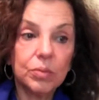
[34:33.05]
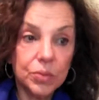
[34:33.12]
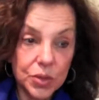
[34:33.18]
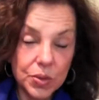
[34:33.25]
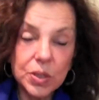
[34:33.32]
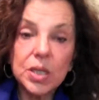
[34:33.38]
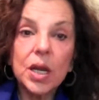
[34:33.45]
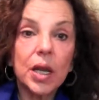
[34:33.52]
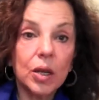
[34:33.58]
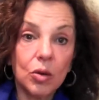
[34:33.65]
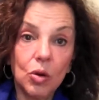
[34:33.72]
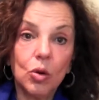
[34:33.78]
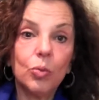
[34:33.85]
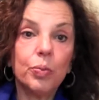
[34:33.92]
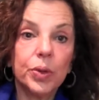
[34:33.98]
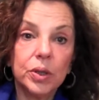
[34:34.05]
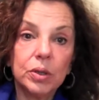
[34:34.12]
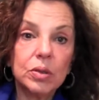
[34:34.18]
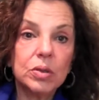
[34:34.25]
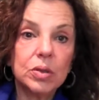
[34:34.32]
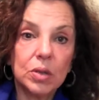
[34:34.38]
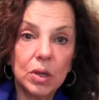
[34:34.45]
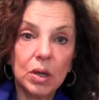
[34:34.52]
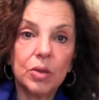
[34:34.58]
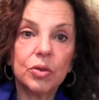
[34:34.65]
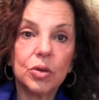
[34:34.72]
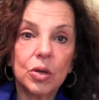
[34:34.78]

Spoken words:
staying open to other